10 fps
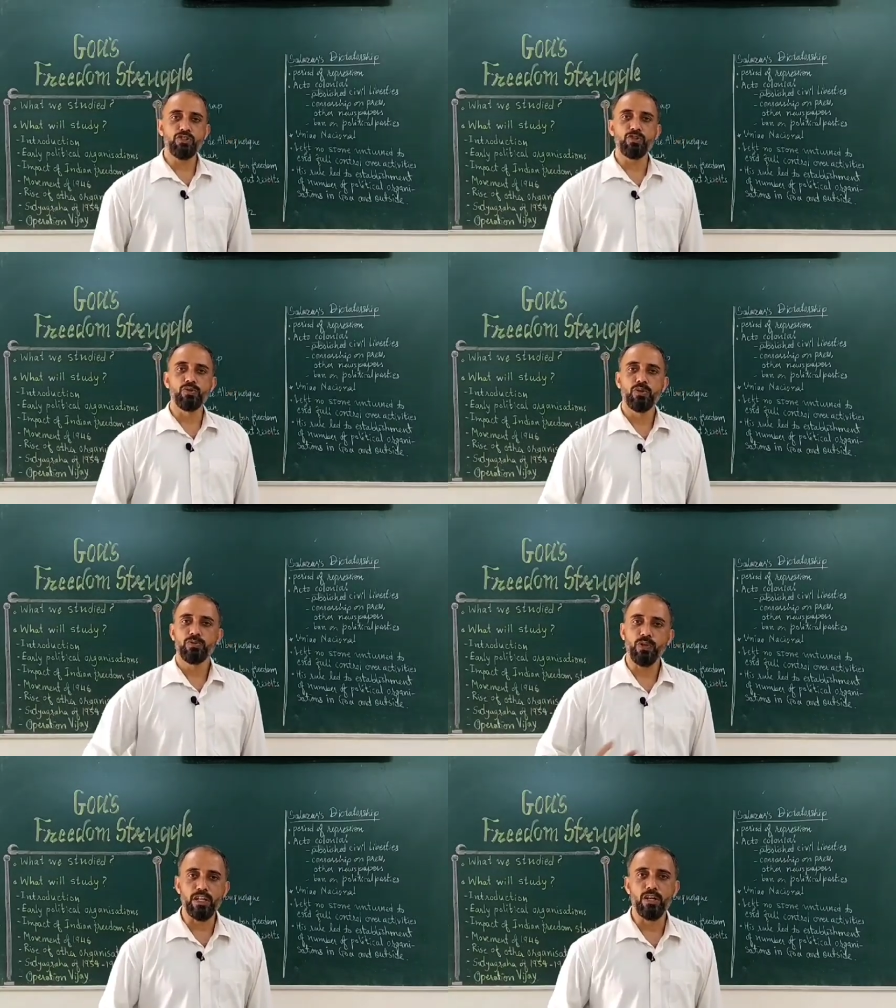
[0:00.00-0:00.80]
you
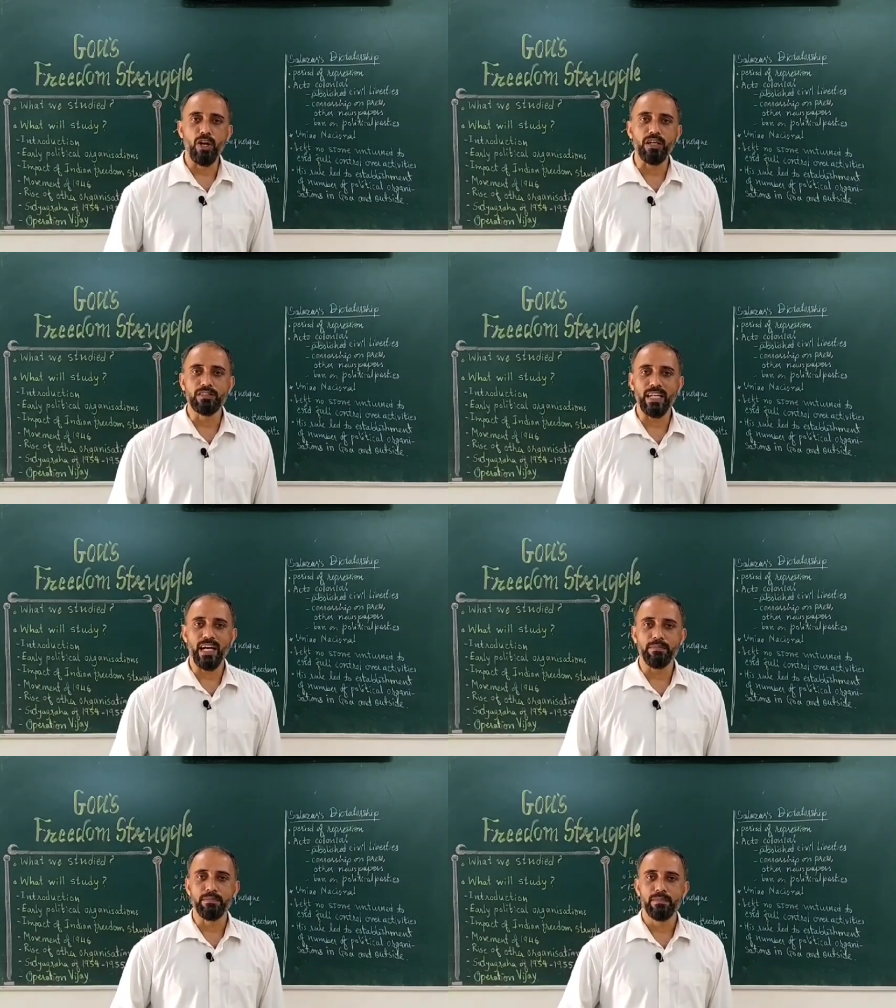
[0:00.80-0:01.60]
for a long
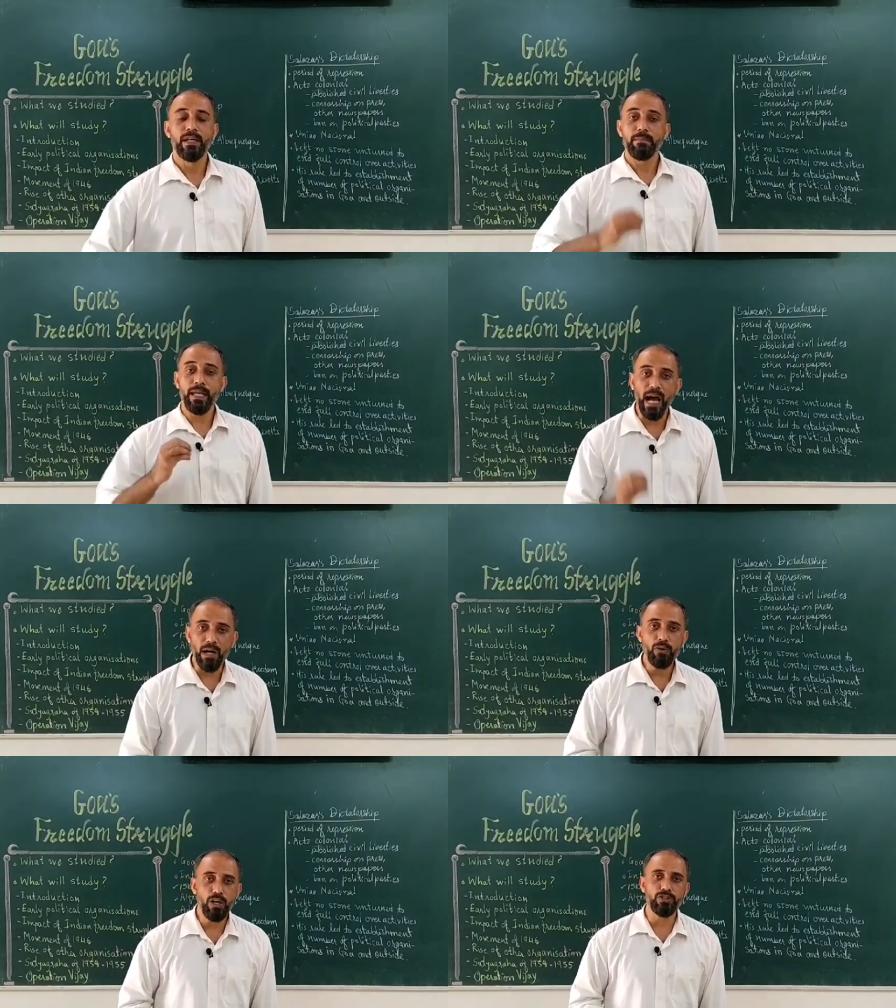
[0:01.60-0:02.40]
time, but
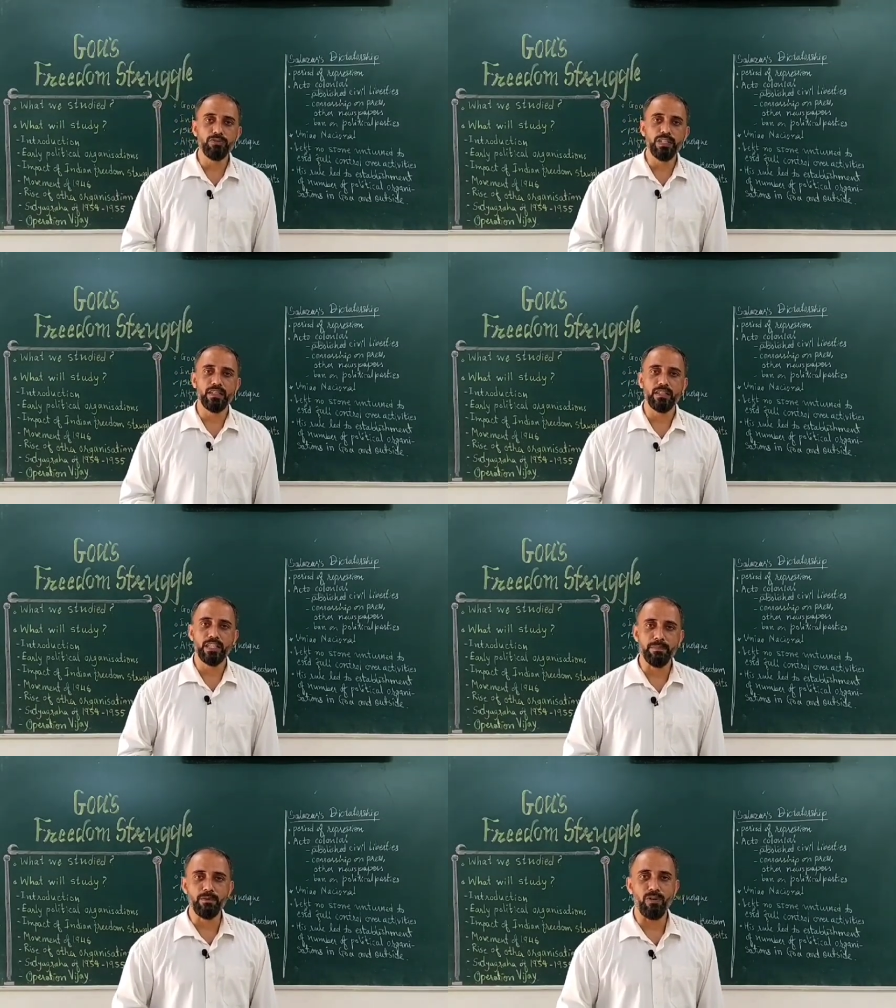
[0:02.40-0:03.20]
how long you will
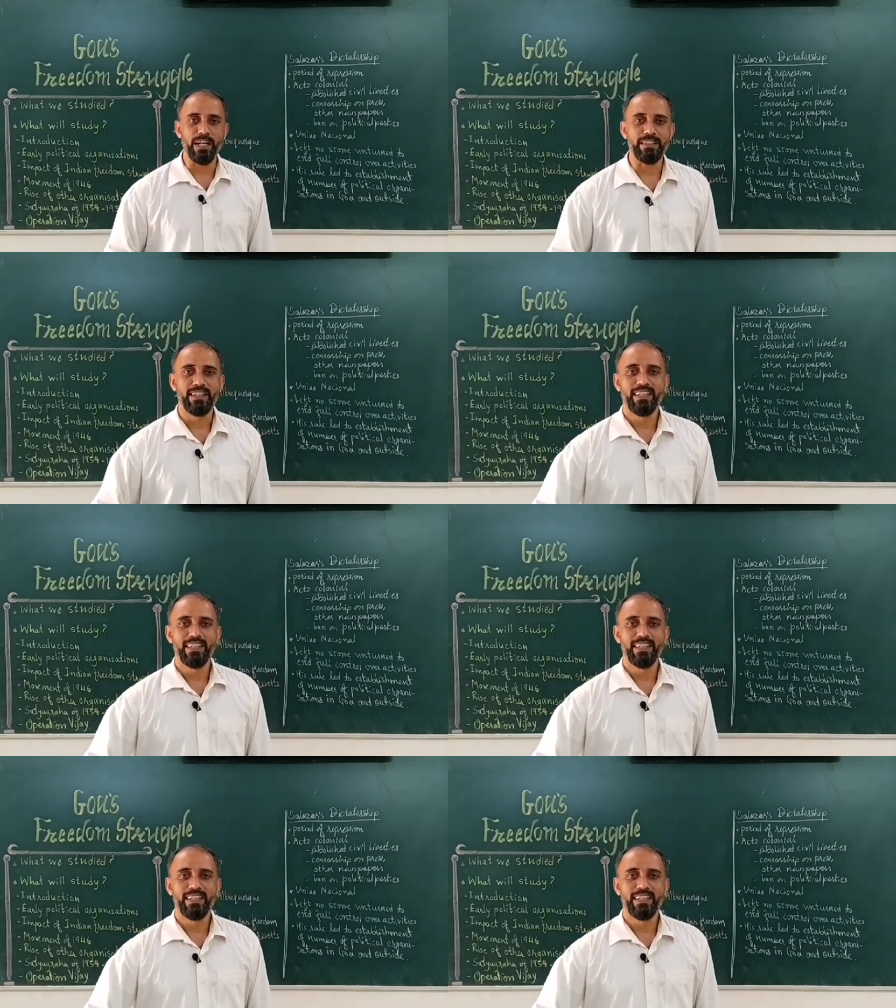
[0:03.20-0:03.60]
keep quiet?